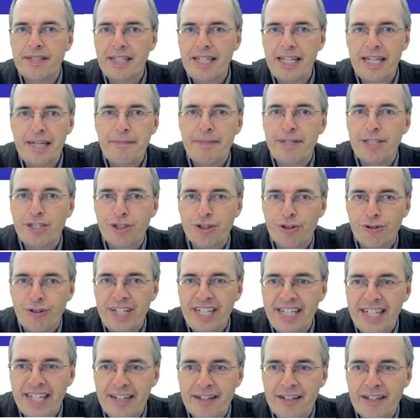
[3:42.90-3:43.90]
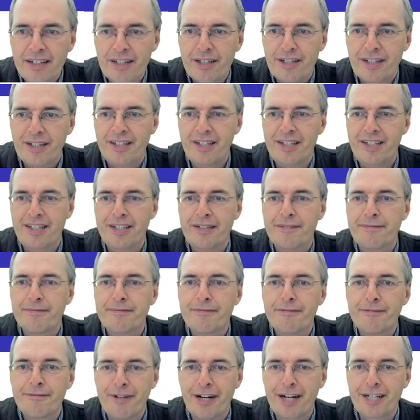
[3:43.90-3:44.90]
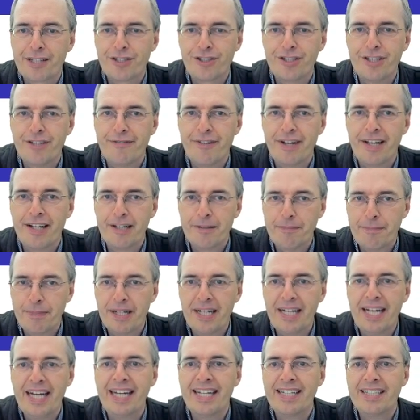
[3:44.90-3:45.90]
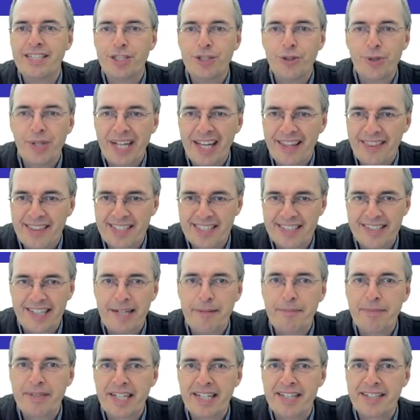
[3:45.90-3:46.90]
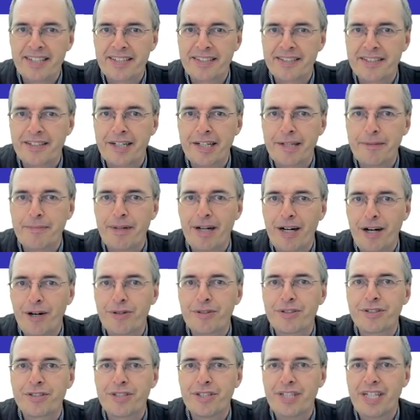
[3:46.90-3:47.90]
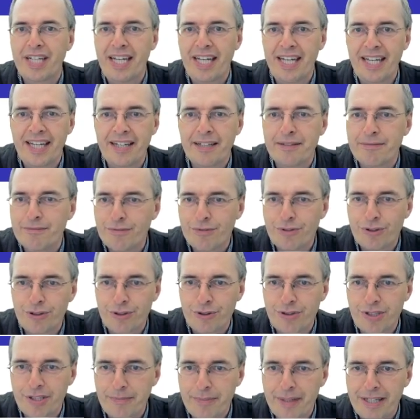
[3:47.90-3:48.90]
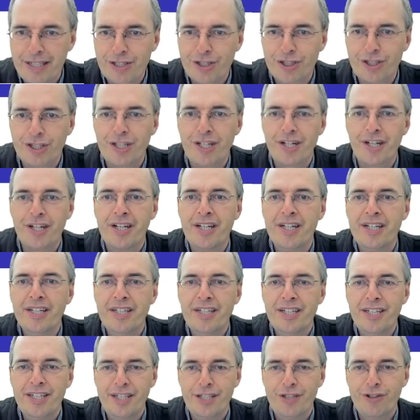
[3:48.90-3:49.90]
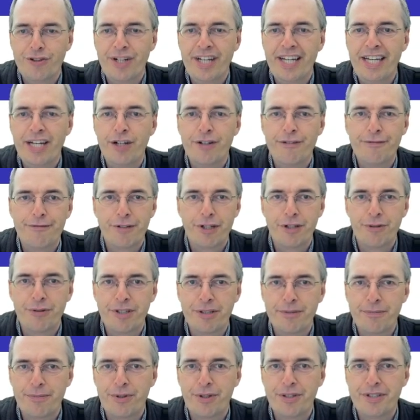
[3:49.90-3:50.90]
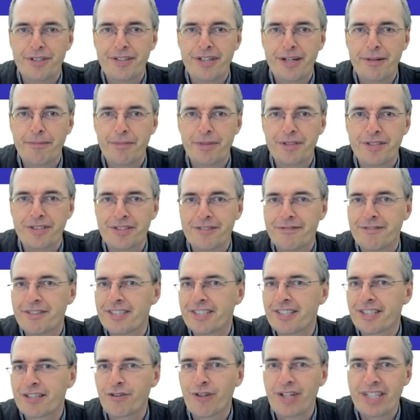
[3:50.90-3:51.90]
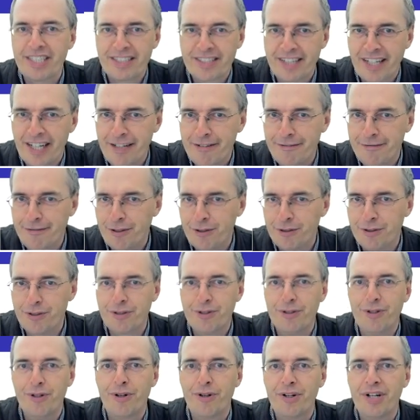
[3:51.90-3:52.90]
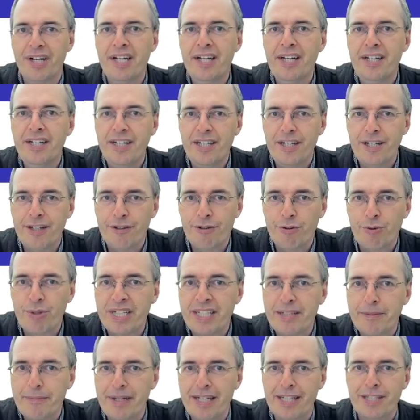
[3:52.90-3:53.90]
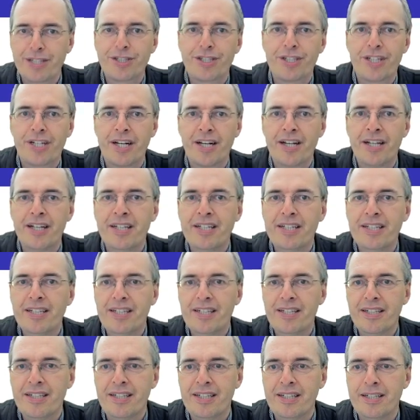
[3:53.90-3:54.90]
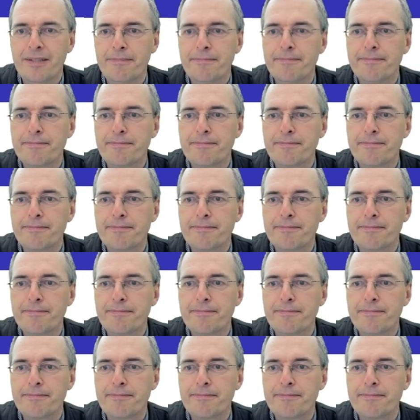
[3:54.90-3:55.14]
image reading uh, function available and you get the same data type out, a two-dimensional array of floating point numbers if it's a grayscale photo or a three-dimensional uh,